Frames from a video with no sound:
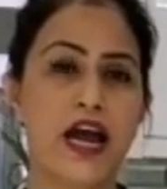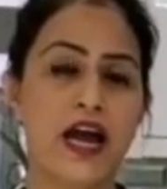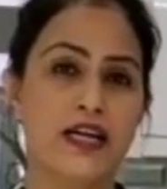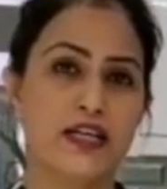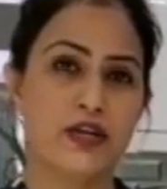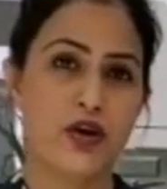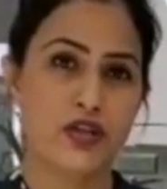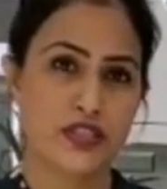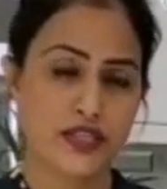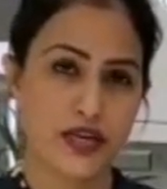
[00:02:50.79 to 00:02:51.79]

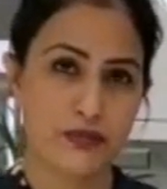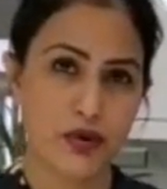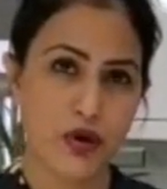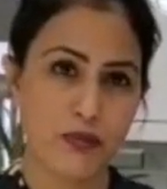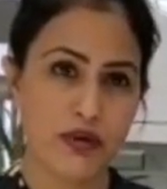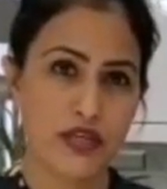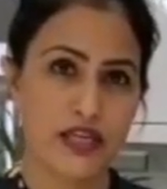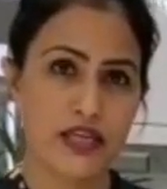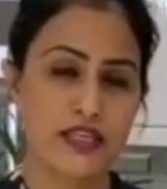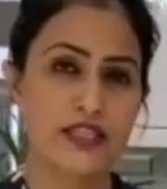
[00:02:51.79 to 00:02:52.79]
antioxidant
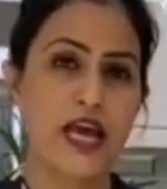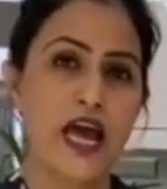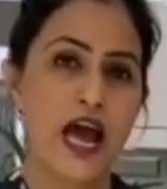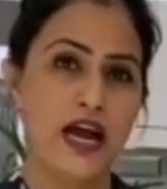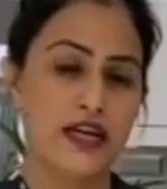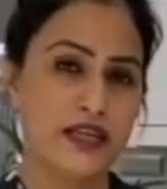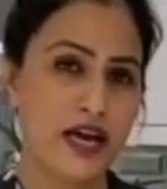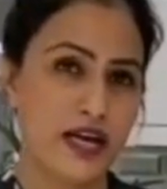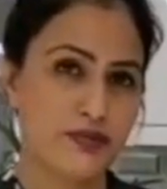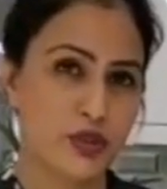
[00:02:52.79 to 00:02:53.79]
properties and it
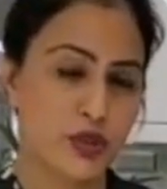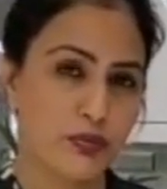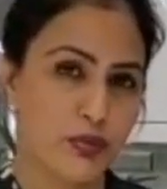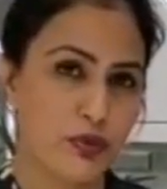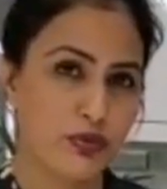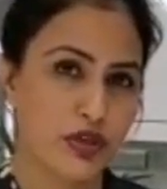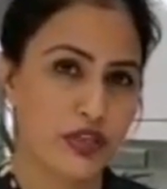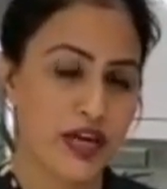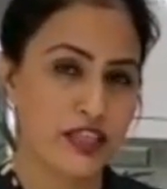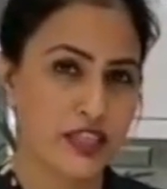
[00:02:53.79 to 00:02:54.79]
helps to improve your
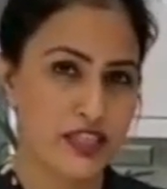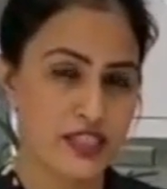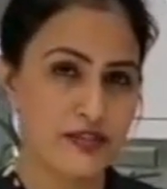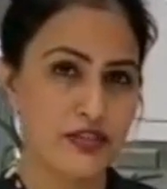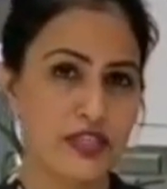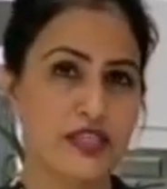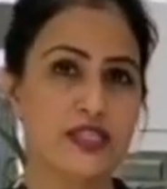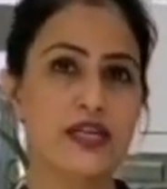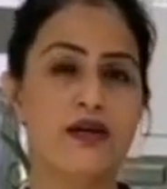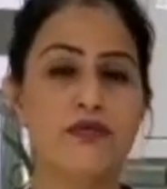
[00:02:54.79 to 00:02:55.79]
digestive
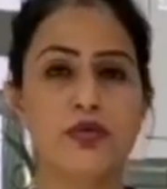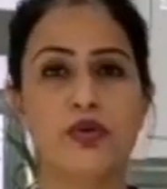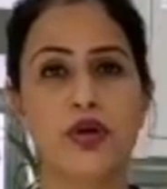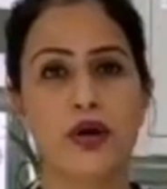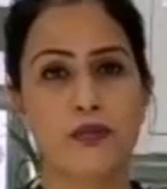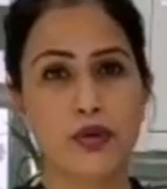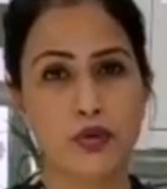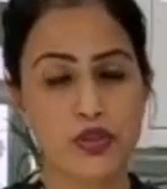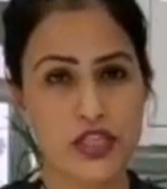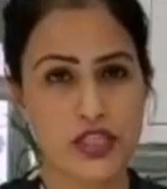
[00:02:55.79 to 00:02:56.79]
system your
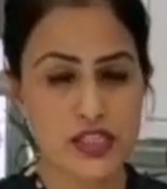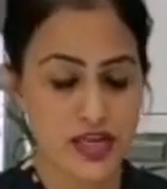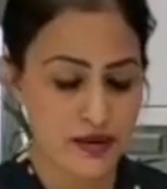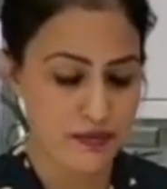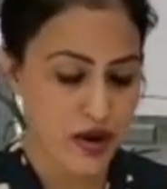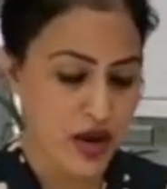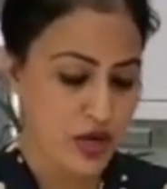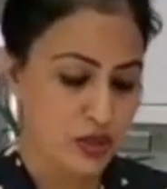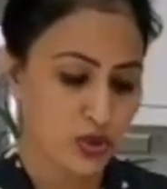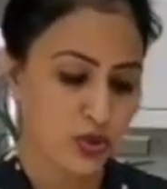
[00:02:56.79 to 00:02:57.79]
immune system
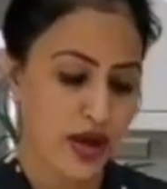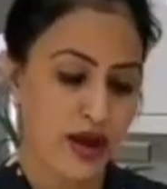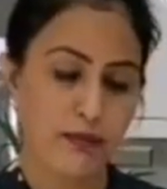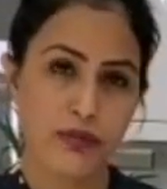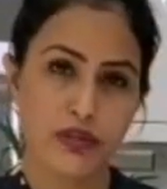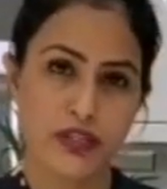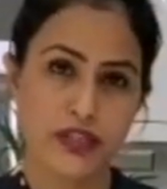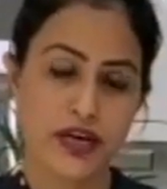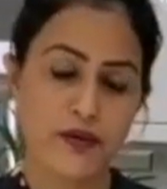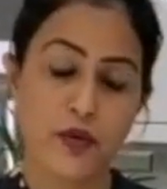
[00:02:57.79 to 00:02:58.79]
so apple
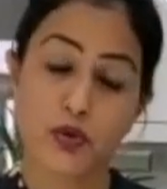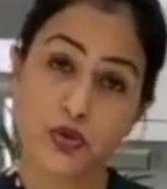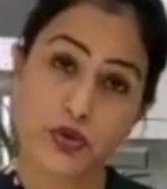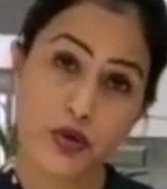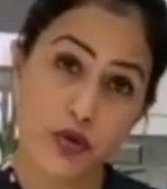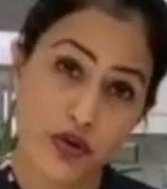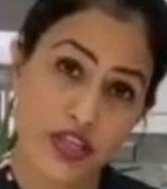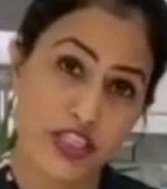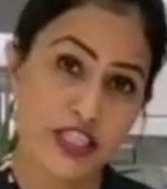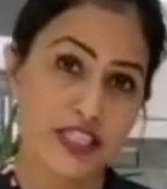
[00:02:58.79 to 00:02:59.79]
uh, sorry
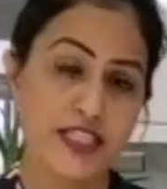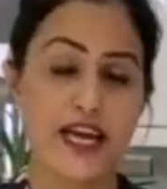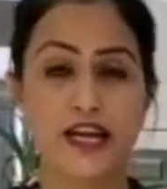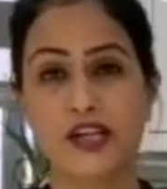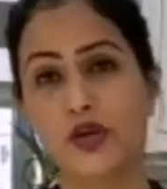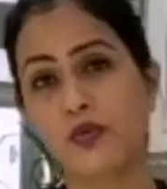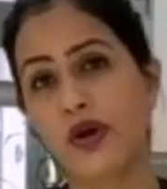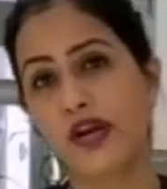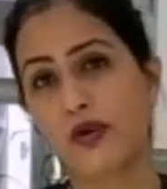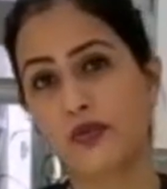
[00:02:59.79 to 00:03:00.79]
orange is the another
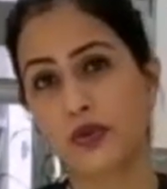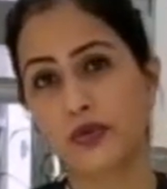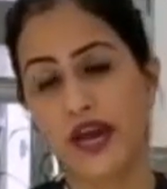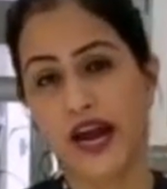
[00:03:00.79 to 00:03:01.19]
one i will be